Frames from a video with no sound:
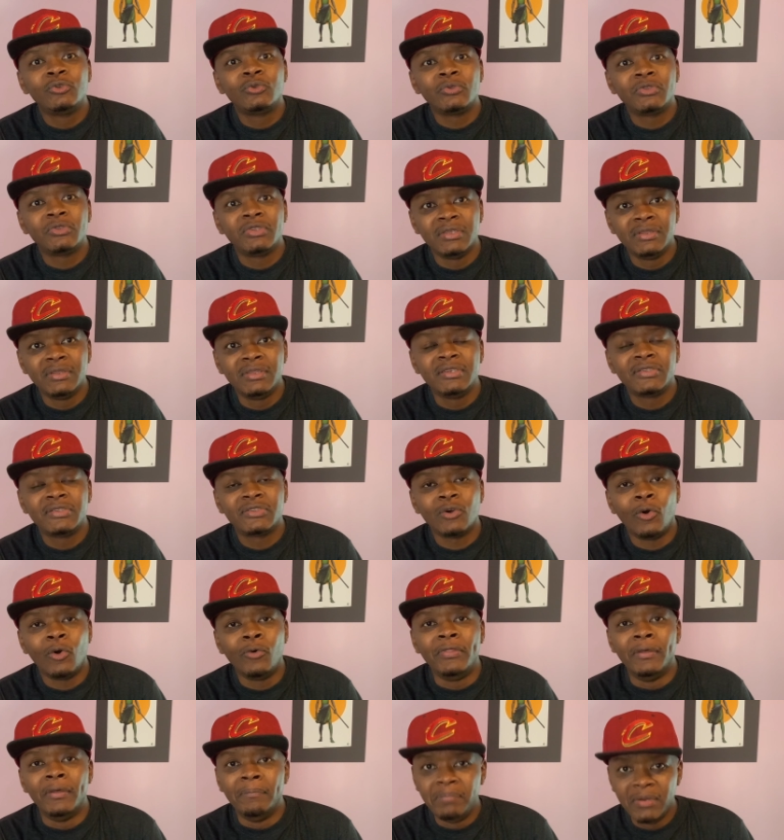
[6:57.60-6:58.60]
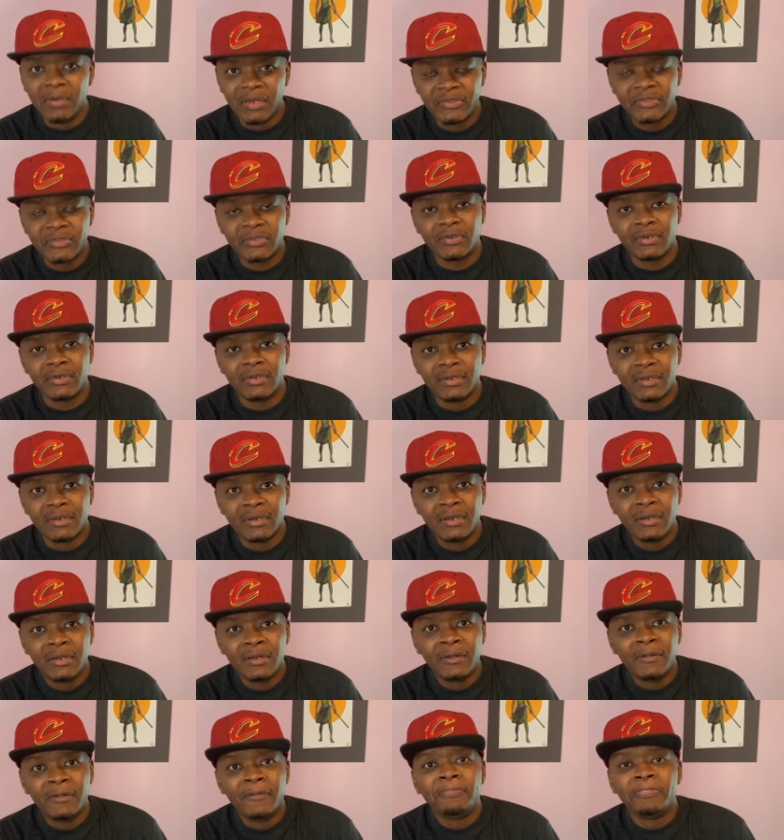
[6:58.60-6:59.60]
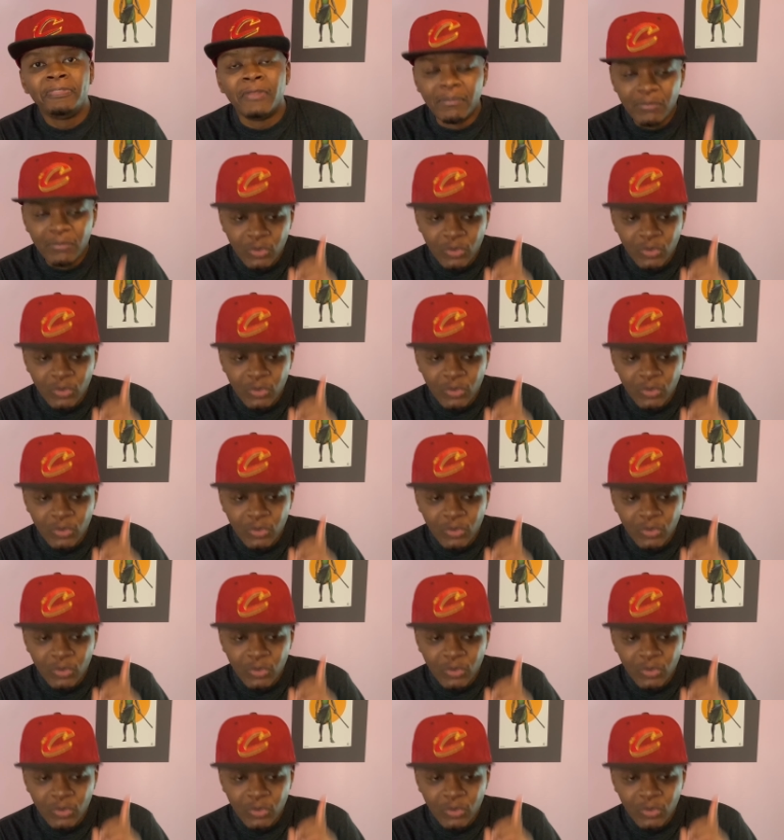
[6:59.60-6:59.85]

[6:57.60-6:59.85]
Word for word: to see this on the big screen. The